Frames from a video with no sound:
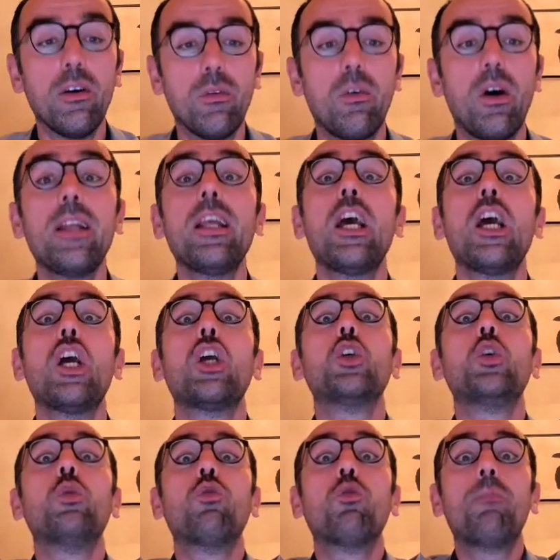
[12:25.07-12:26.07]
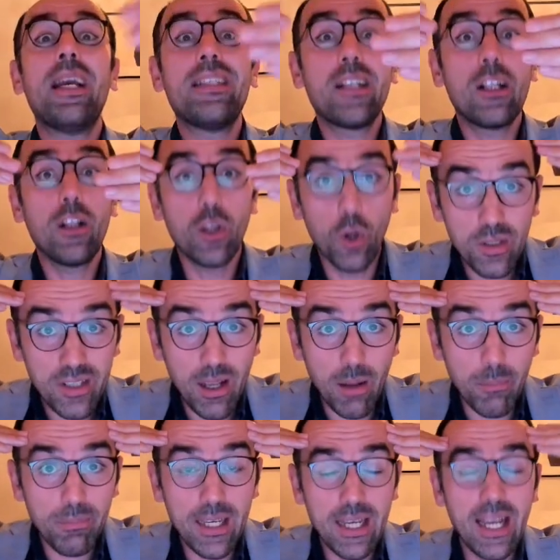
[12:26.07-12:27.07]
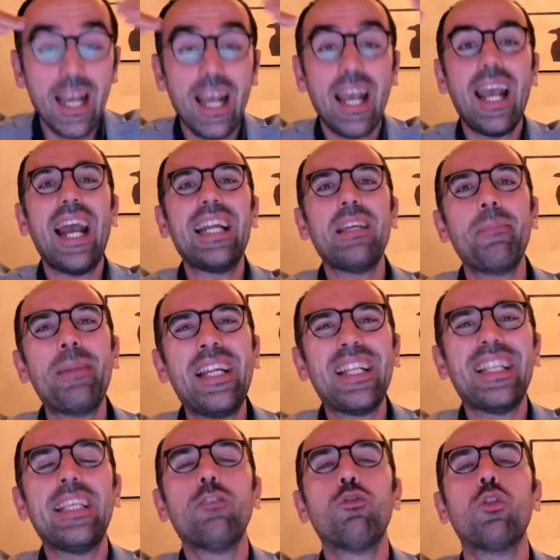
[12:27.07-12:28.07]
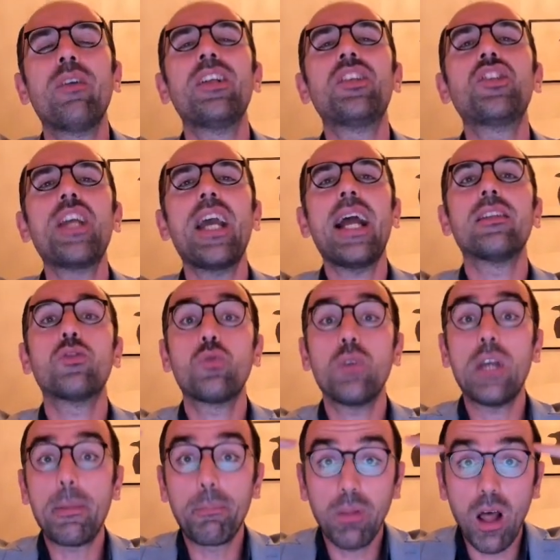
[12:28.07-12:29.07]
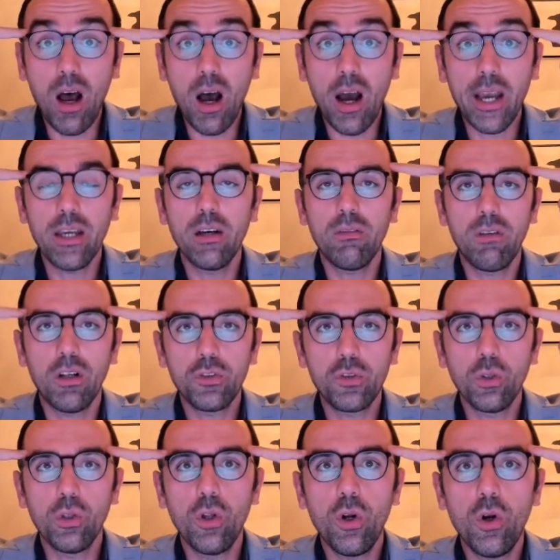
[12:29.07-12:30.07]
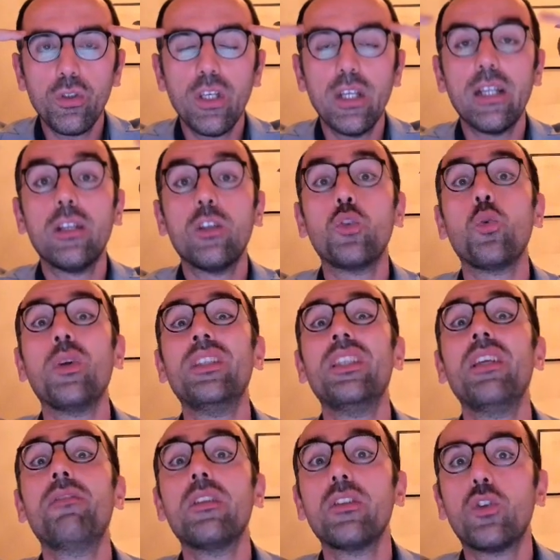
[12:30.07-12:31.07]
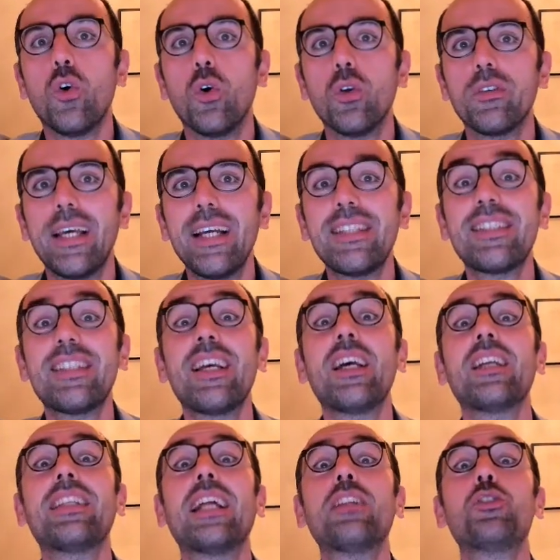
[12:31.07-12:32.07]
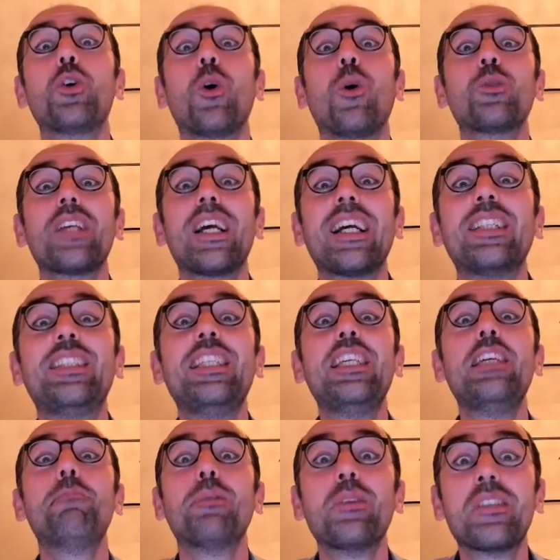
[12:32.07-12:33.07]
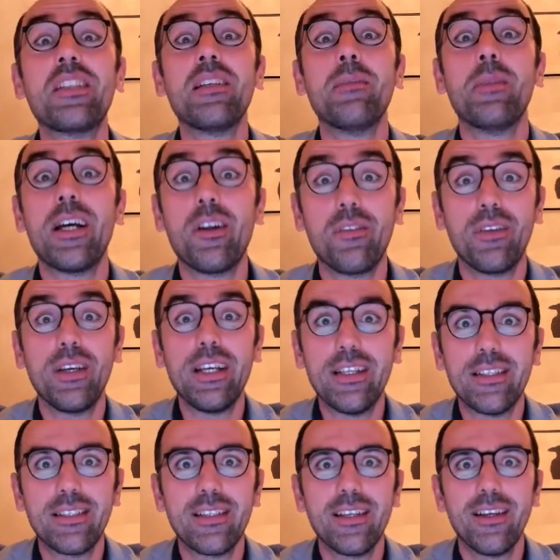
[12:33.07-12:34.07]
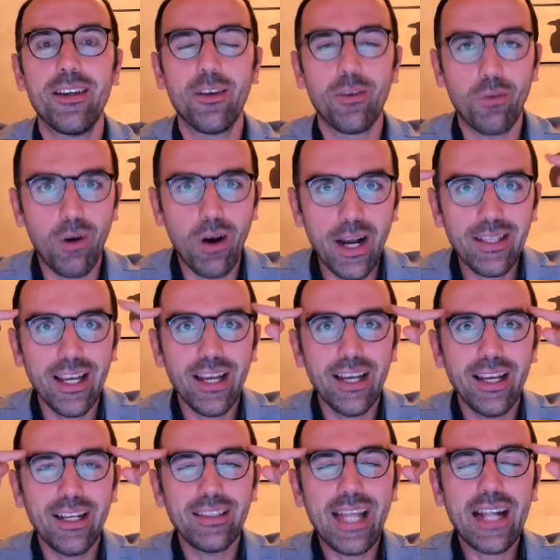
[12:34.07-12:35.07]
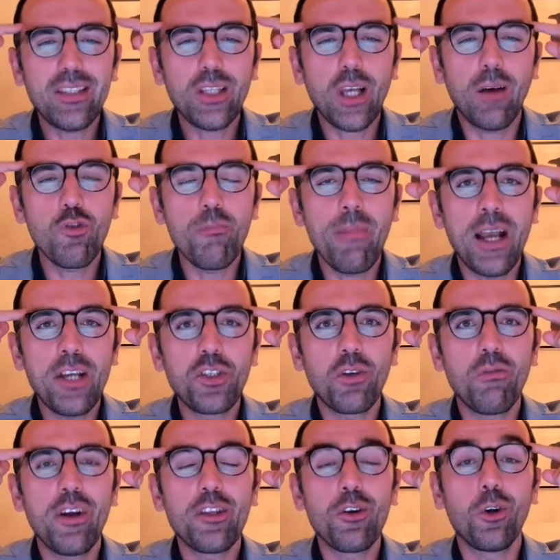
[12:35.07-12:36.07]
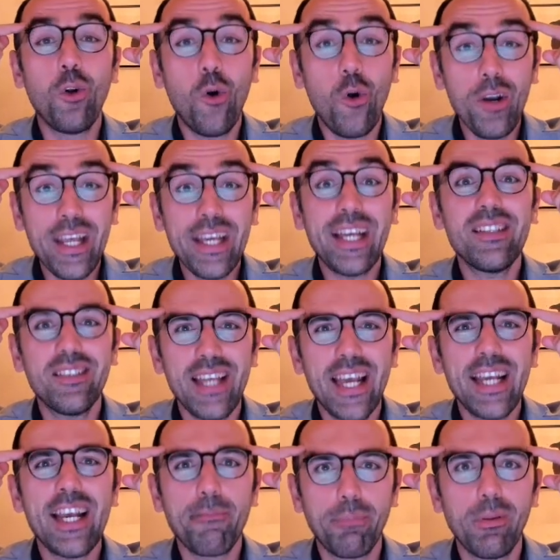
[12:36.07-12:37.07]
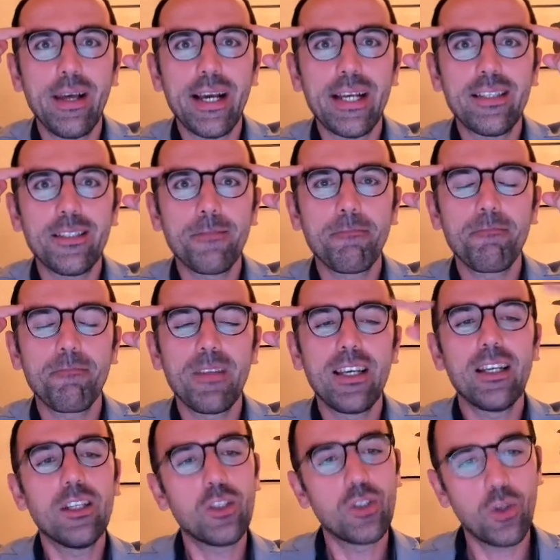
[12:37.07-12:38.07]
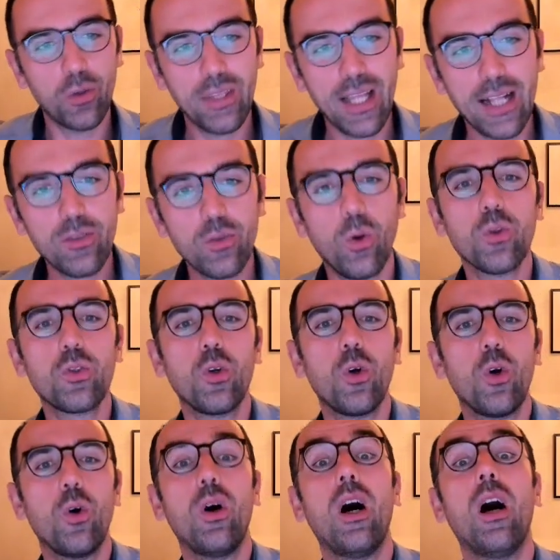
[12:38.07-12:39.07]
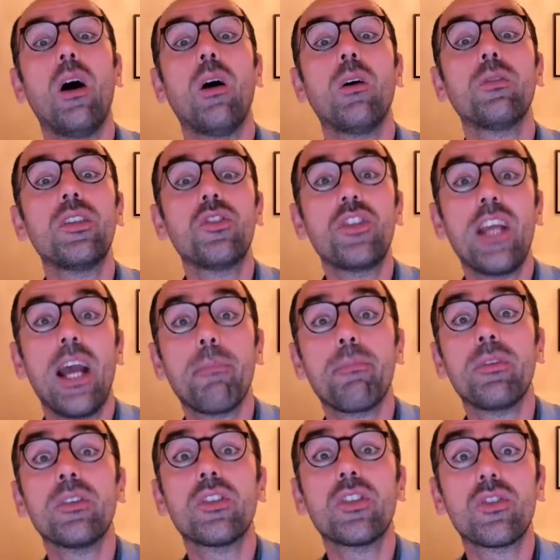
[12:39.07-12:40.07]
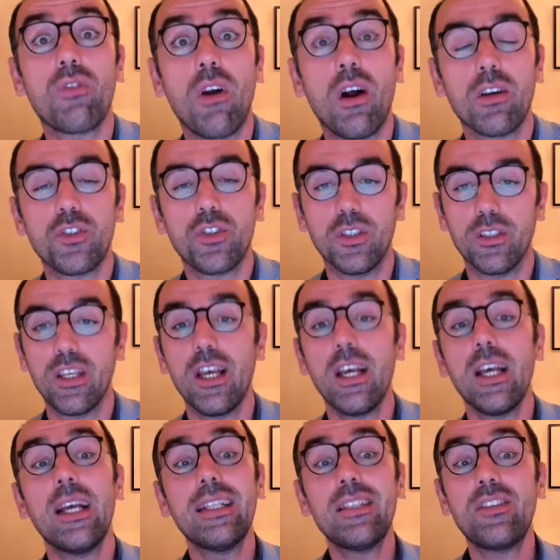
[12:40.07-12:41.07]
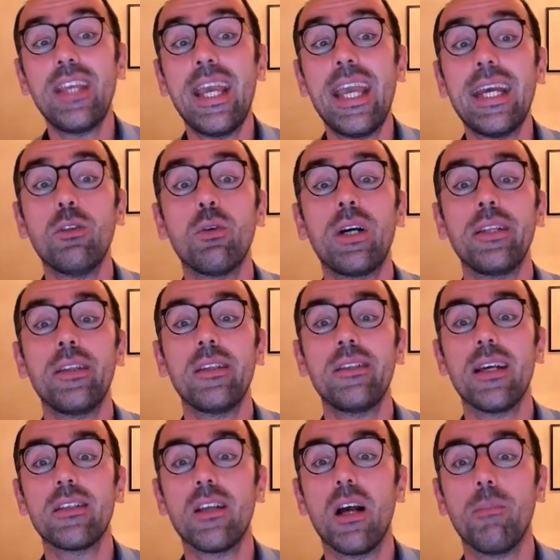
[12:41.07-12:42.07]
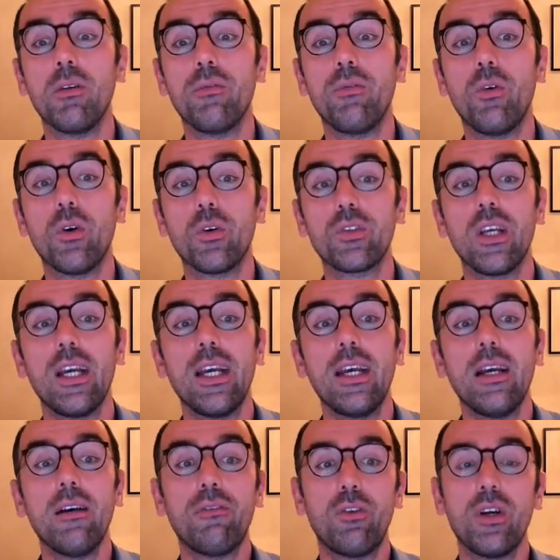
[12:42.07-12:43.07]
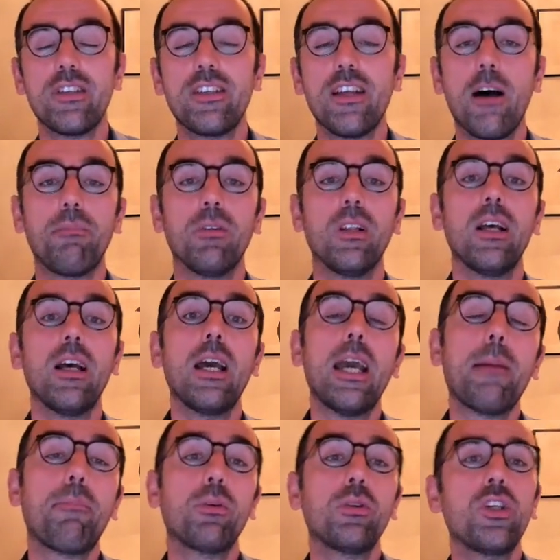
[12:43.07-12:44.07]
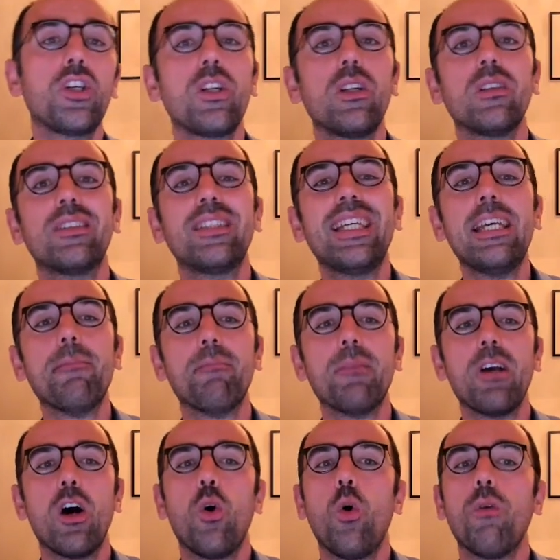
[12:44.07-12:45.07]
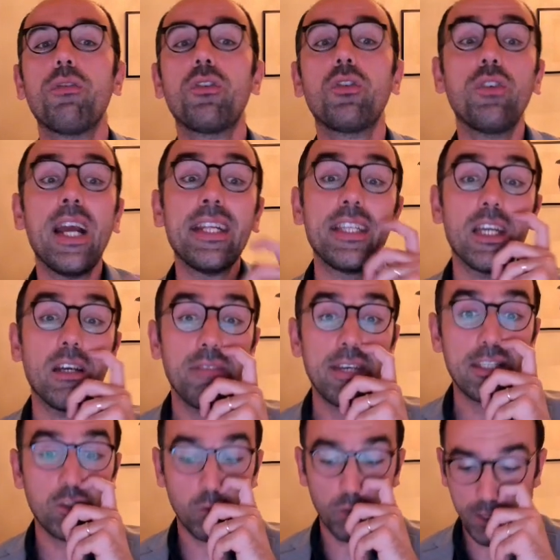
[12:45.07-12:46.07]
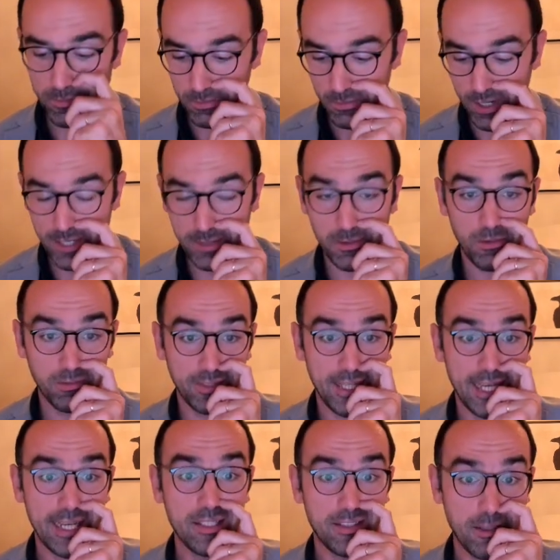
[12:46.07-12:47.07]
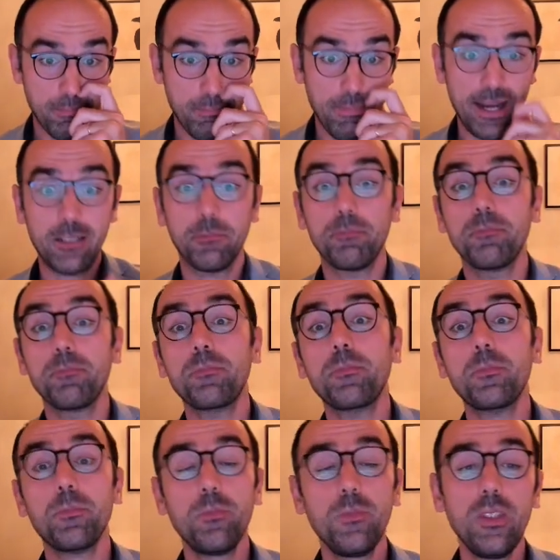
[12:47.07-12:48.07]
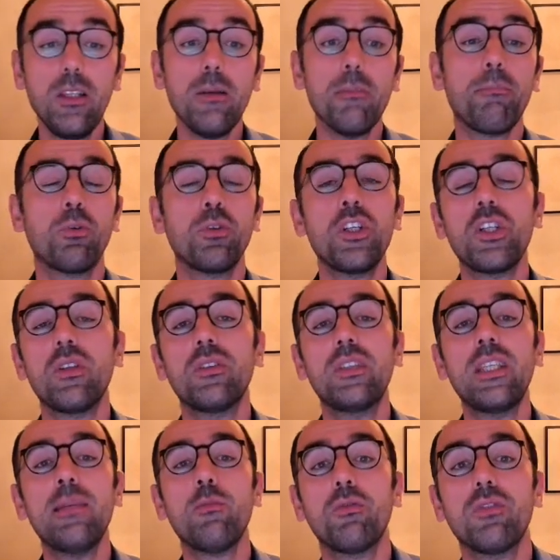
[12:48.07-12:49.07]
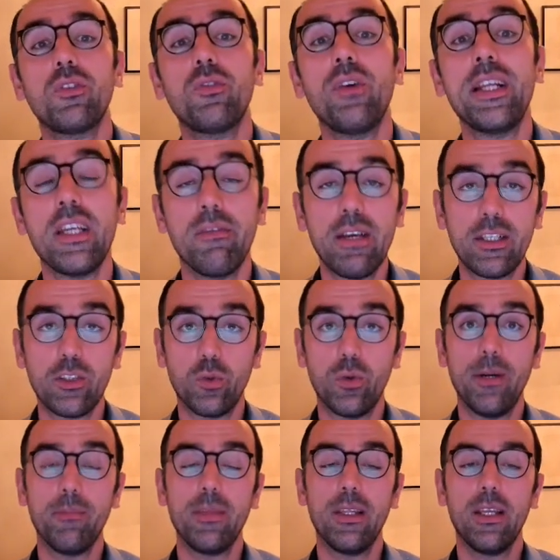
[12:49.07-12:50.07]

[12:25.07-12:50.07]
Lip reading: right? You will basically learn something and immediately you will have a chance to apply what you learned to a different context that shows deeper similarities, right? That's how you measure whether learning is taking place. So that's also how this chapter is structured. Take a look at this example, folks. For example, a positional team of creating a big square, right? Taking a step back. Positional team of creating a big square.